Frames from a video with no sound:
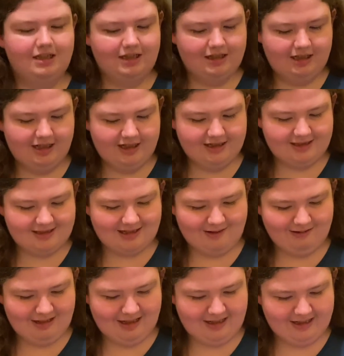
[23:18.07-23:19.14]
And
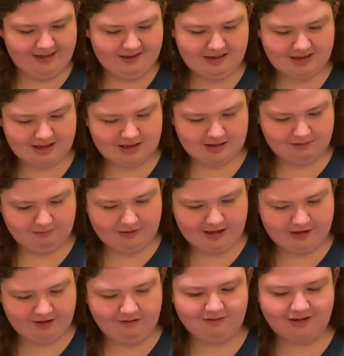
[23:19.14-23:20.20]
sometimes when you
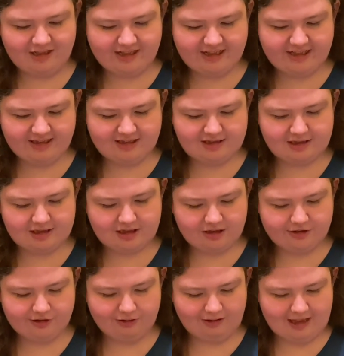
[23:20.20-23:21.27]
do readings,
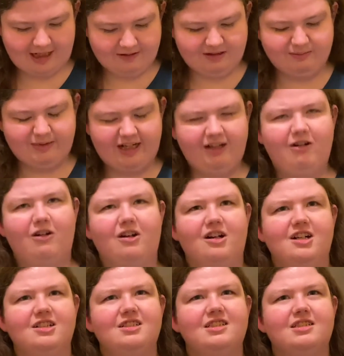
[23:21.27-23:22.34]
you'll have your main
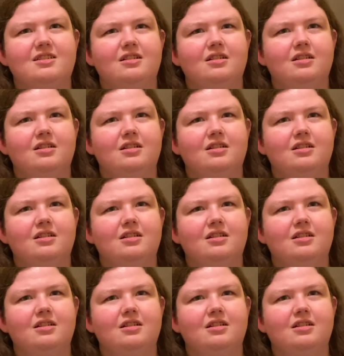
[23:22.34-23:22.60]
cards,